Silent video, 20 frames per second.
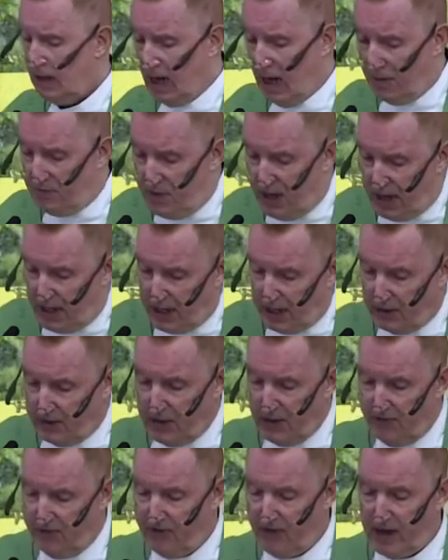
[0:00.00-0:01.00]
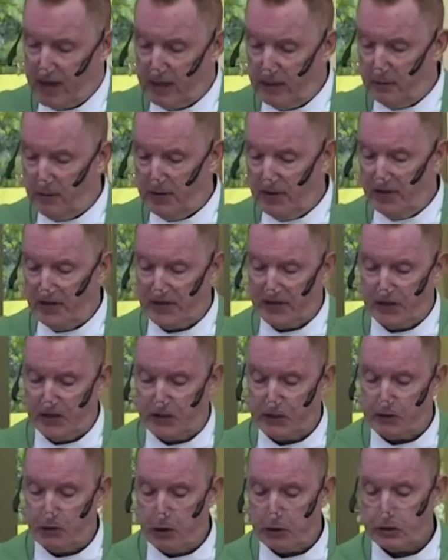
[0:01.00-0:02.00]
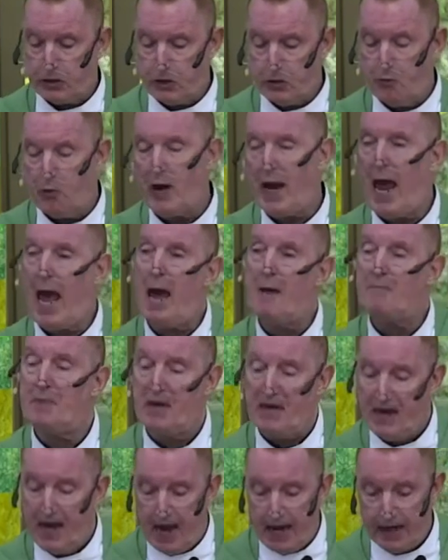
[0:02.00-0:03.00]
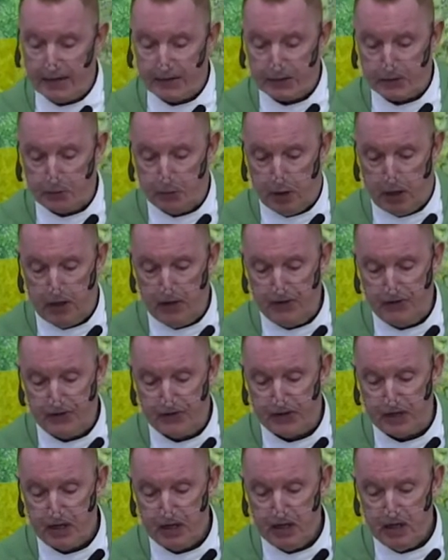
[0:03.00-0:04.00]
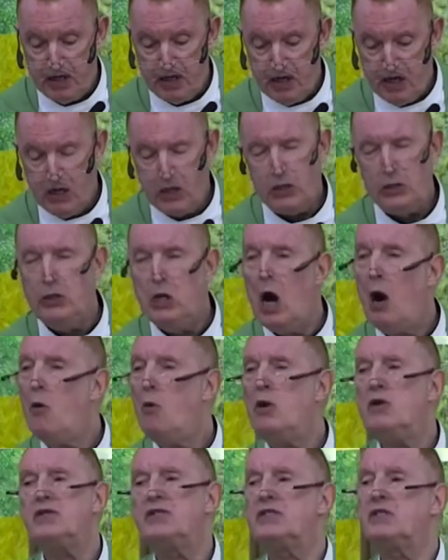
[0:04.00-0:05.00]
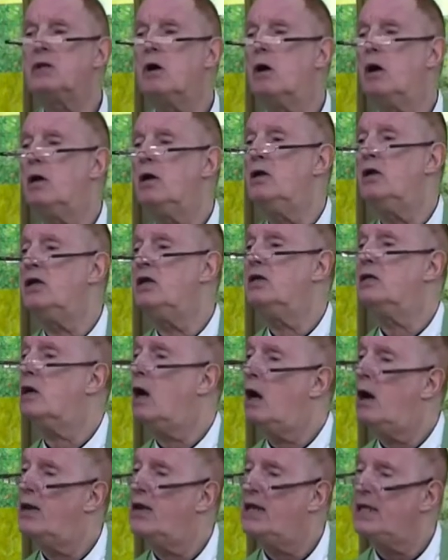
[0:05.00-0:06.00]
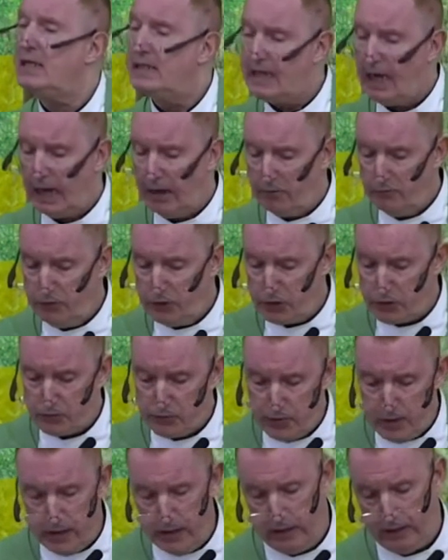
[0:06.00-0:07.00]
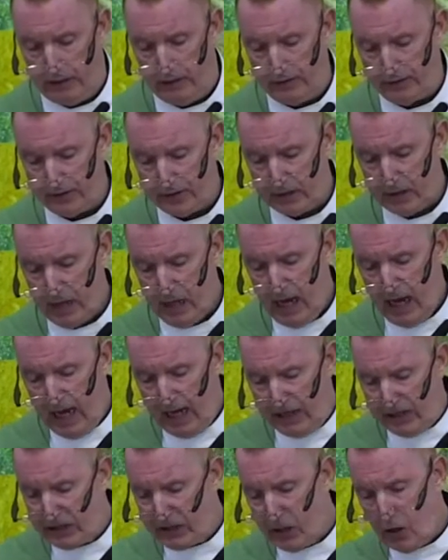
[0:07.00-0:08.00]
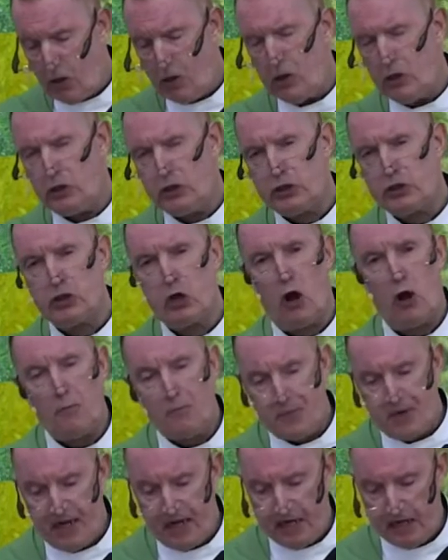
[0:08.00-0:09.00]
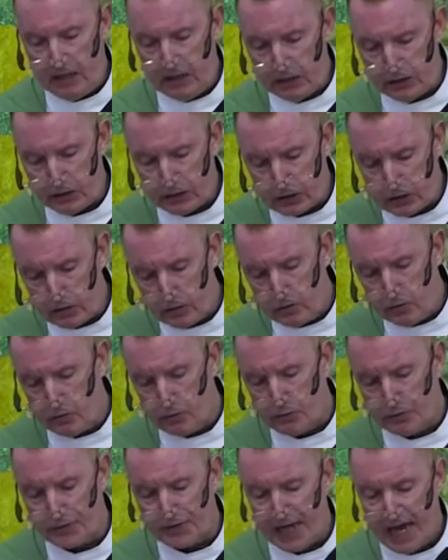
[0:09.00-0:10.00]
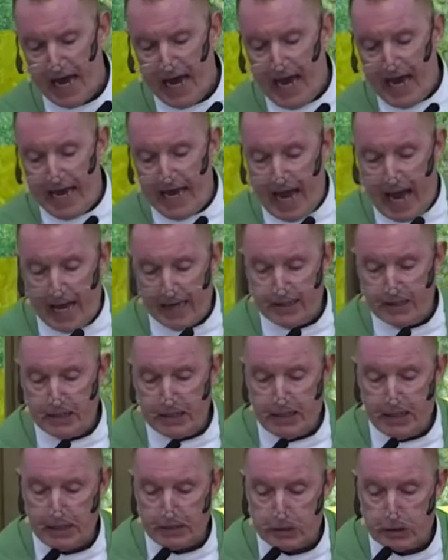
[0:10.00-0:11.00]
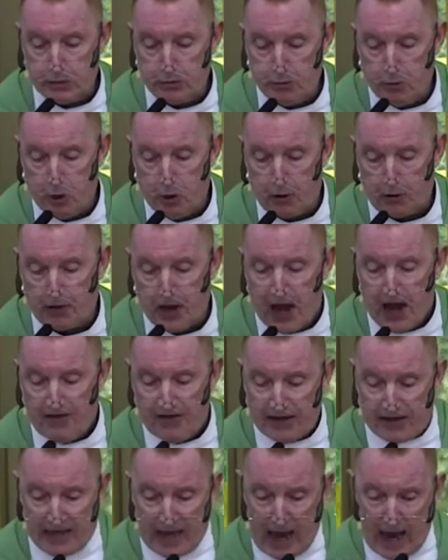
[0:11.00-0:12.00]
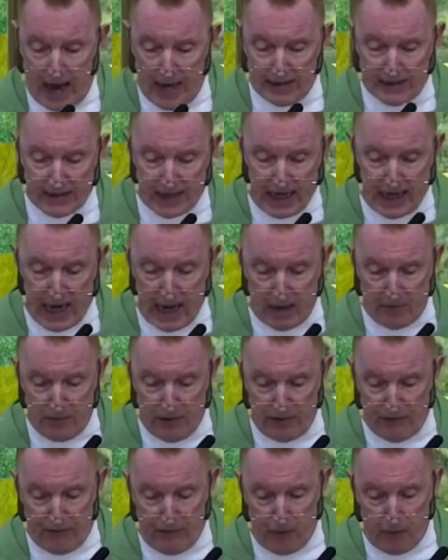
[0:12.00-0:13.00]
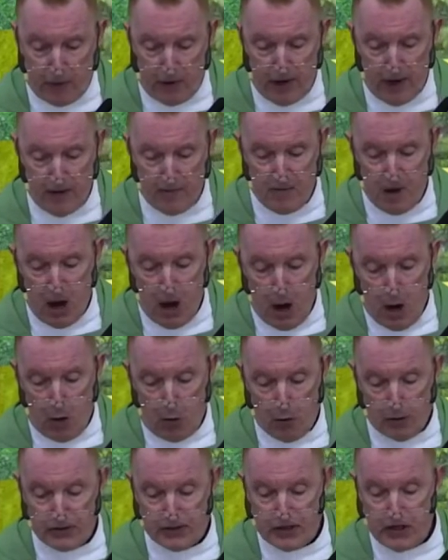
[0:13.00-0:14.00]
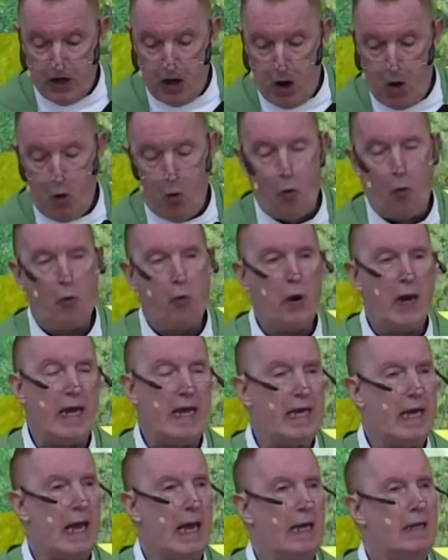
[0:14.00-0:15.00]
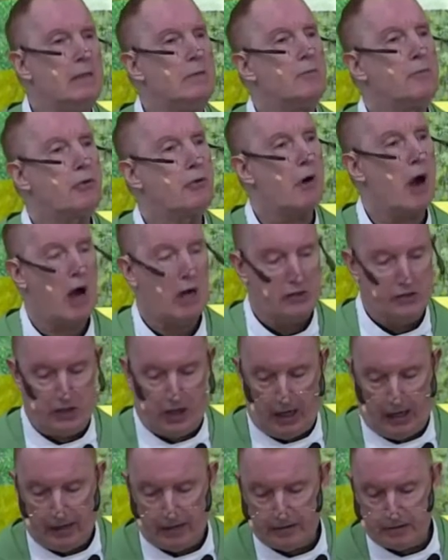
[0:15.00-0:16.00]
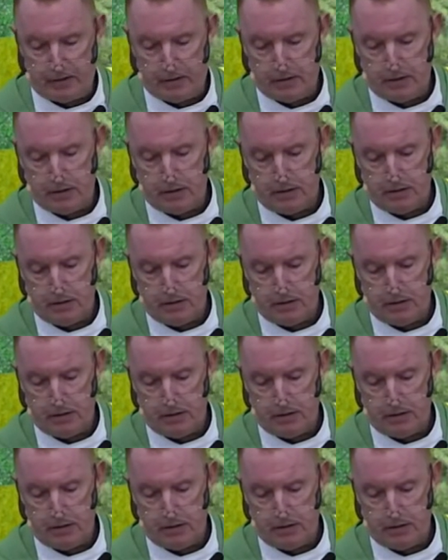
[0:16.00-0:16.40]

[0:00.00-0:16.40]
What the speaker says: Immediately following this instruction, what happened next was Noah started cutting down trees. He started sharpening his tools. He had to get to work. The task he had before him was no weekend project.